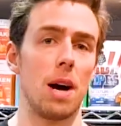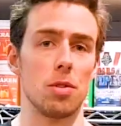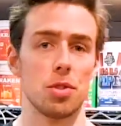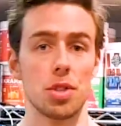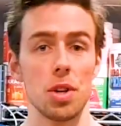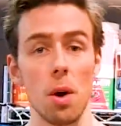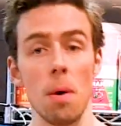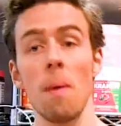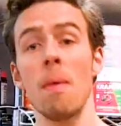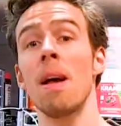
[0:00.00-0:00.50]

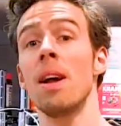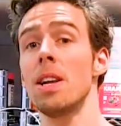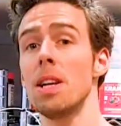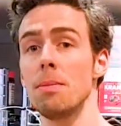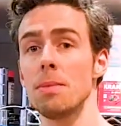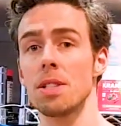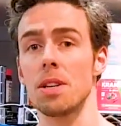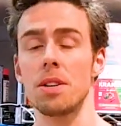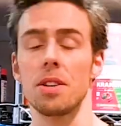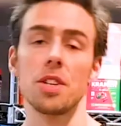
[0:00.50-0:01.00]
So
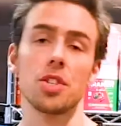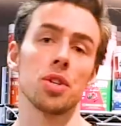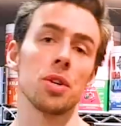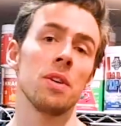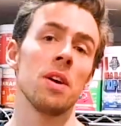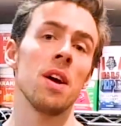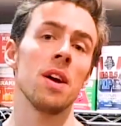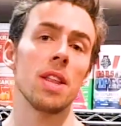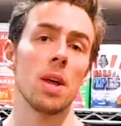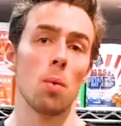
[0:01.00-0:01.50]
limited
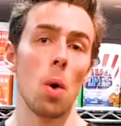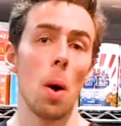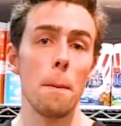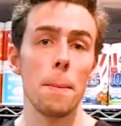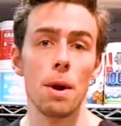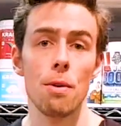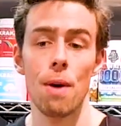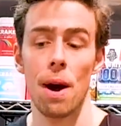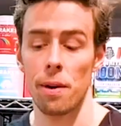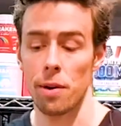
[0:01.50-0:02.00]
edition, they won't be
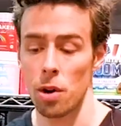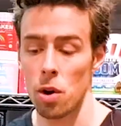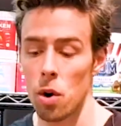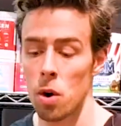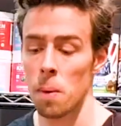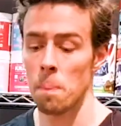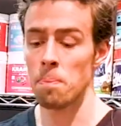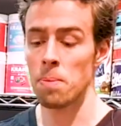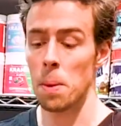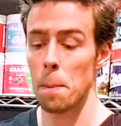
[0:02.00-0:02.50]
around long,